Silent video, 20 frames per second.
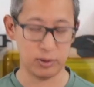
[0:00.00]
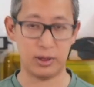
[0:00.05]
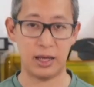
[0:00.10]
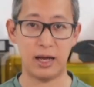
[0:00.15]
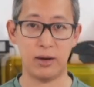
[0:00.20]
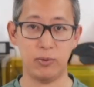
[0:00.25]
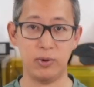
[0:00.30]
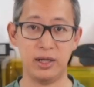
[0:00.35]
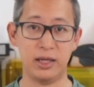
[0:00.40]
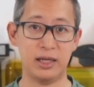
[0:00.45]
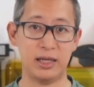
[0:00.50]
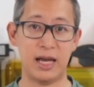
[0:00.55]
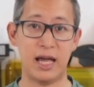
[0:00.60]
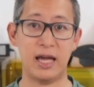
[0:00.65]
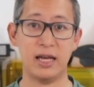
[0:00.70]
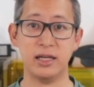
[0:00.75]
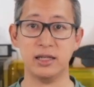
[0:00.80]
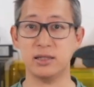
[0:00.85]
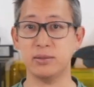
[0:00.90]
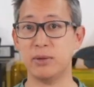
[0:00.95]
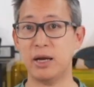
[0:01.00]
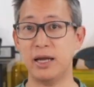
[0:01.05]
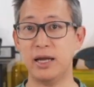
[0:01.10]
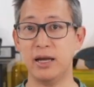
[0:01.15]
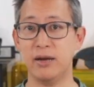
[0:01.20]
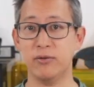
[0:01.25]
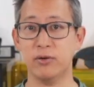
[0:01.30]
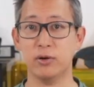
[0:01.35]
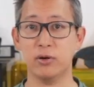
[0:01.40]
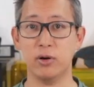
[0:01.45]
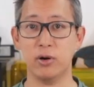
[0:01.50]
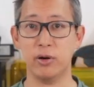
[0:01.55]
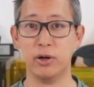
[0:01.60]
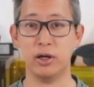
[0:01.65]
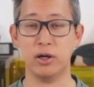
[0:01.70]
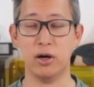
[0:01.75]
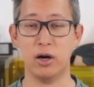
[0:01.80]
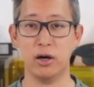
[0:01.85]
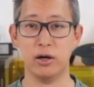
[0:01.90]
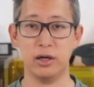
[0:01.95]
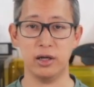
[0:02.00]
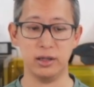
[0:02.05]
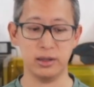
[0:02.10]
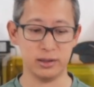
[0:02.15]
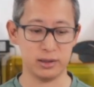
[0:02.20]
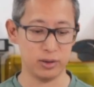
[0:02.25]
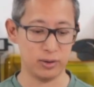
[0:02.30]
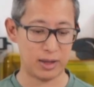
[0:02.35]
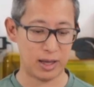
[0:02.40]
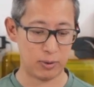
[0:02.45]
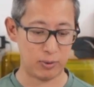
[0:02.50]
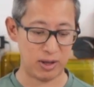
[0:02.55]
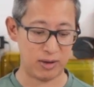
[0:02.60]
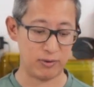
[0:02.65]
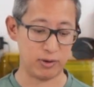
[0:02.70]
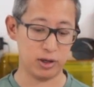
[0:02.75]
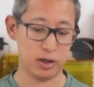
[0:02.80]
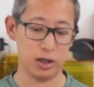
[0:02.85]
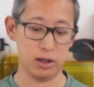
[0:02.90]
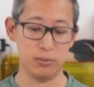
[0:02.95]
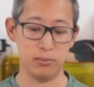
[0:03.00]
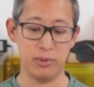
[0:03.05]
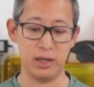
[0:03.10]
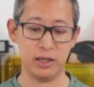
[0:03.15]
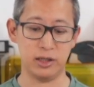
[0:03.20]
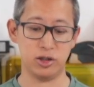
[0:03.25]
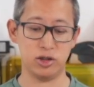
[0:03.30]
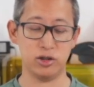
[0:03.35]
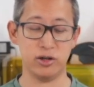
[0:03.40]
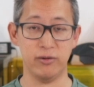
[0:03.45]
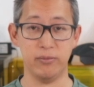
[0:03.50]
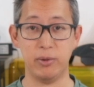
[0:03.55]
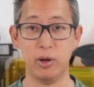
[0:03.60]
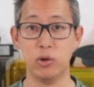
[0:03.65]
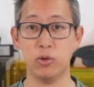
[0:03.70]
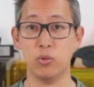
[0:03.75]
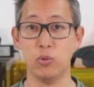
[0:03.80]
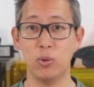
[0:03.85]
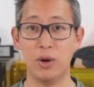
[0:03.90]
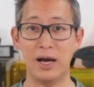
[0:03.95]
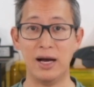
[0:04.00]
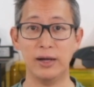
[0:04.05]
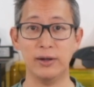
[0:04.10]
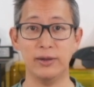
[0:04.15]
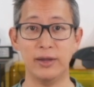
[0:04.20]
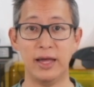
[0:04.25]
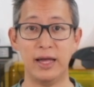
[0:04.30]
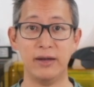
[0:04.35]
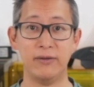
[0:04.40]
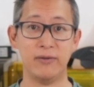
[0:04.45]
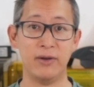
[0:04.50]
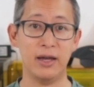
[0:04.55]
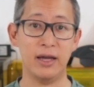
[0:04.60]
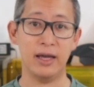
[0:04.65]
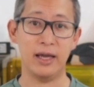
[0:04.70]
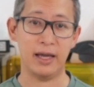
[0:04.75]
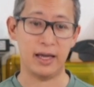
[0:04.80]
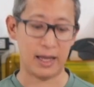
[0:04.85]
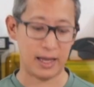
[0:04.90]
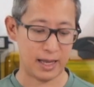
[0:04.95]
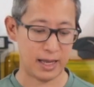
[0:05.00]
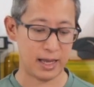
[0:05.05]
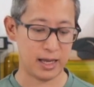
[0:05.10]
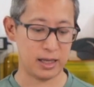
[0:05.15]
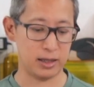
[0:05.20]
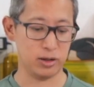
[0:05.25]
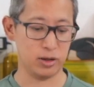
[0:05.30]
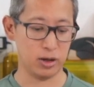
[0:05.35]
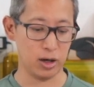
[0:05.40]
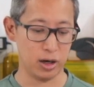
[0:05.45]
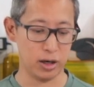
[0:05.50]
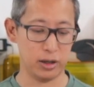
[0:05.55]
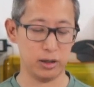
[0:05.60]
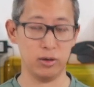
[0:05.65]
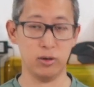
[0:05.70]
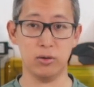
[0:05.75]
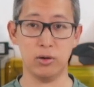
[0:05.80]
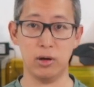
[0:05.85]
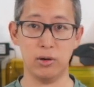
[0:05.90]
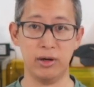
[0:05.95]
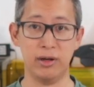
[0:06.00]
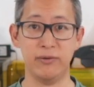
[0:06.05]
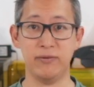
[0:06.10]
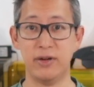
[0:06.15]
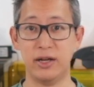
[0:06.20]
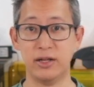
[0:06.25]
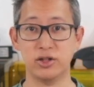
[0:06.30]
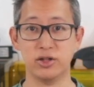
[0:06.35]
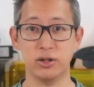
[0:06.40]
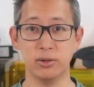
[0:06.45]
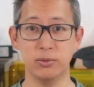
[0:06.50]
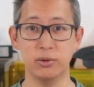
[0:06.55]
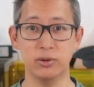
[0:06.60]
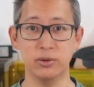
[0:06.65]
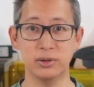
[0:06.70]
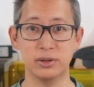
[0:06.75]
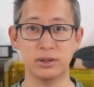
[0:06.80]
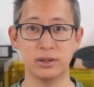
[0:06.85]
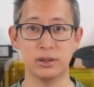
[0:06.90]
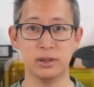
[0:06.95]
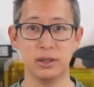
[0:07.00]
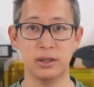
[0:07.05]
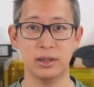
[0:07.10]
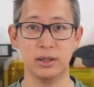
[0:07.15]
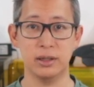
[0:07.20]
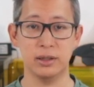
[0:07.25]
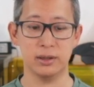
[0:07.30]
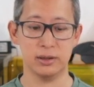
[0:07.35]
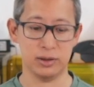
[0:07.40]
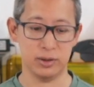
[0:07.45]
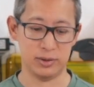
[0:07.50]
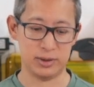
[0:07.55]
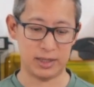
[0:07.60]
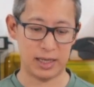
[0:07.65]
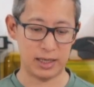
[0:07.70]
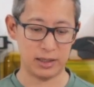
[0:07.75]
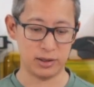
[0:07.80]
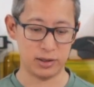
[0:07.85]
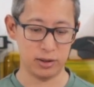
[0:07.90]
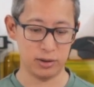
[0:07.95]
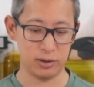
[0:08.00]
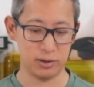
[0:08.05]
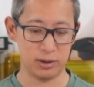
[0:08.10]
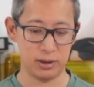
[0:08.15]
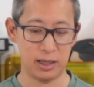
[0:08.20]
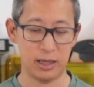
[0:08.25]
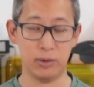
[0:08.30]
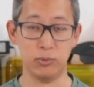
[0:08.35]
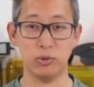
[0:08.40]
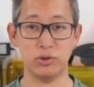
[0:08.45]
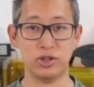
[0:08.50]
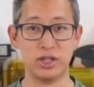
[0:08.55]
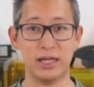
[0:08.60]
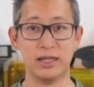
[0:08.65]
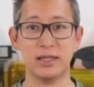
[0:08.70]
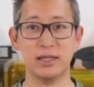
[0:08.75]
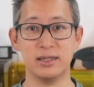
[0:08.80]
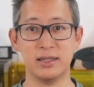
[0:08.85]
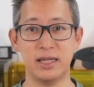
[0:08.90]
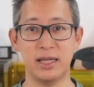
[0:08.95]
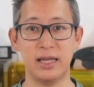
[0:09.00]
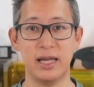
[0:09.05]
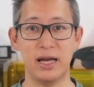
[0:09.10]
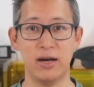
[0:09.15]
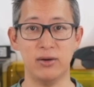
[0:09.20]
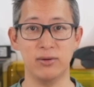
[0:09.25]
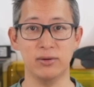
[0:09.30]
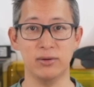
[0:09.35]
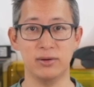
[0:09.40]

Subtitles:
that we can add it to my ever-growing garden so that we have a good mixture of both wildlife and garden-growing vegetables. So stay tuned and we'll check this thing out.